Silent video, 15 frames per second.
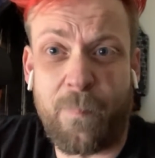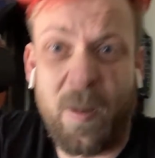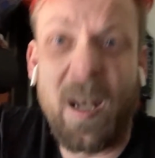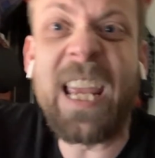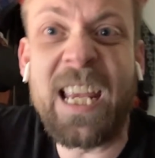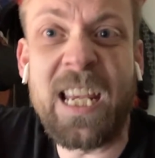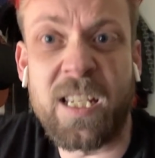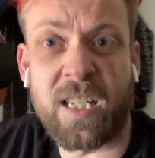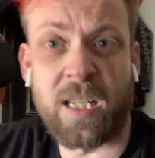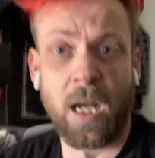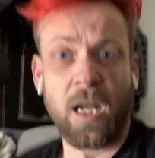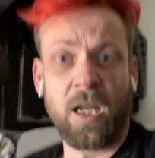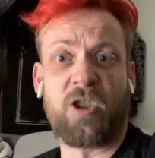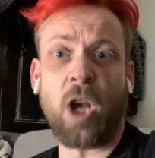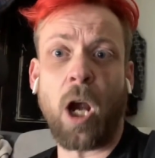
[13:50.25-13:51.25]
please
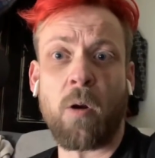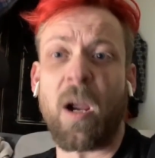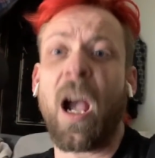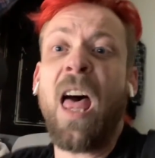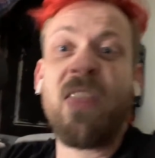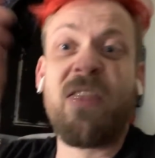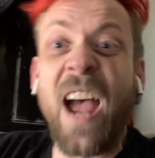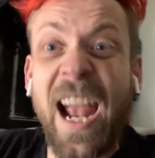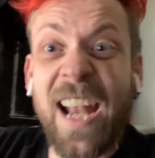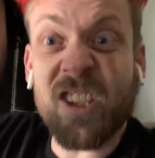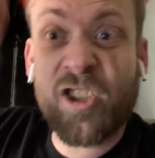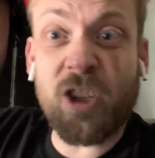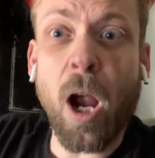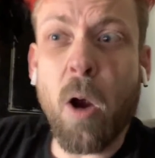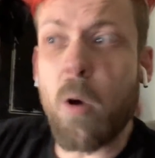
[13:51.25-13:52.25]
joke, that
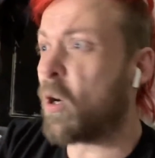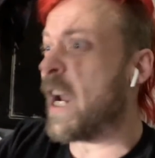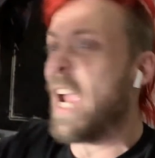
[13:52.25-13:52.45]
joke